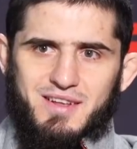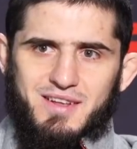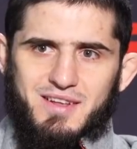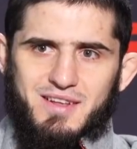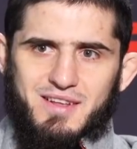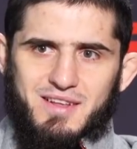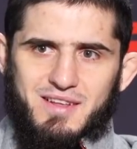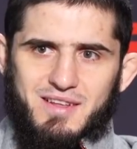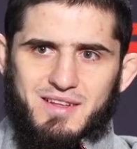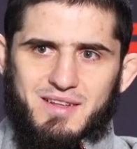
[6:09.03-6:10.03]
Awesome.
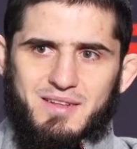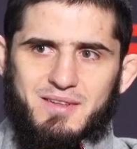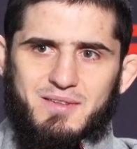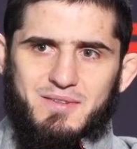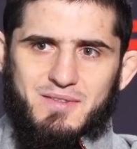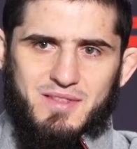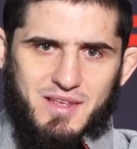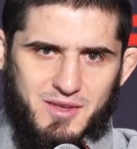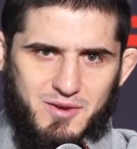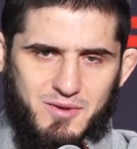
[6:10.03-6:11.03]
Best of luck.
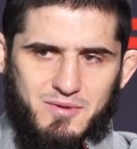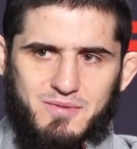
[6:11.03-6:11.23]
Thank you.